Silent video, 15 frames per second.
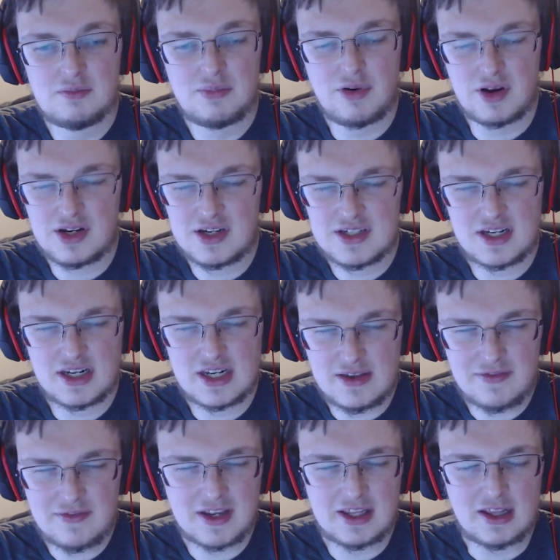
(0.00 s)
pretty
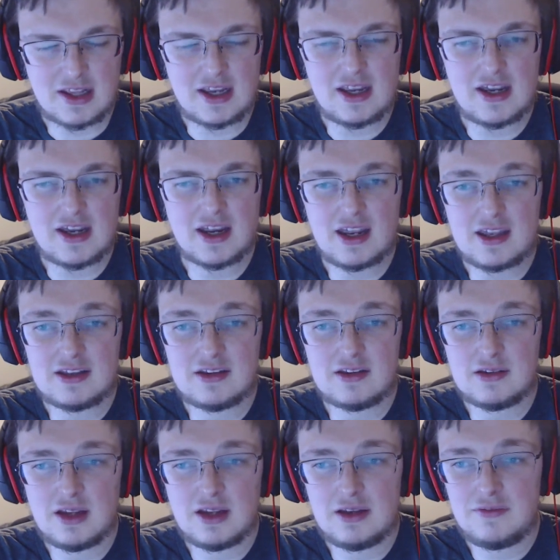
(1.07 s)
significantly
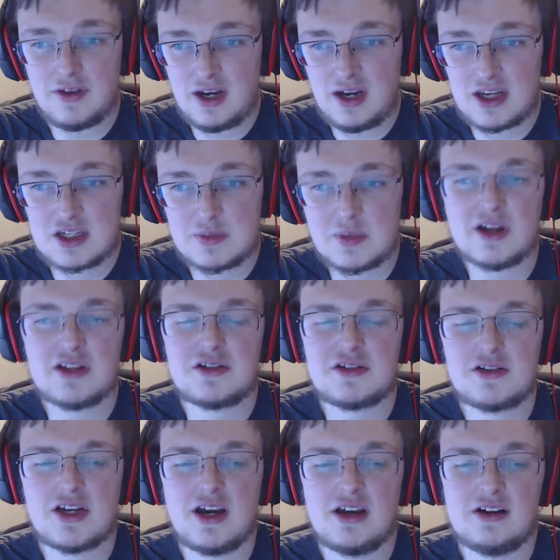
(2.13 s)
in
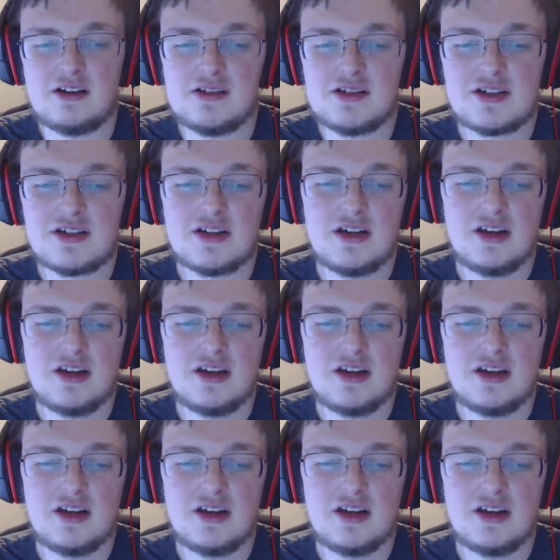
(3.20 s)
NVIDIA-sponsored titles.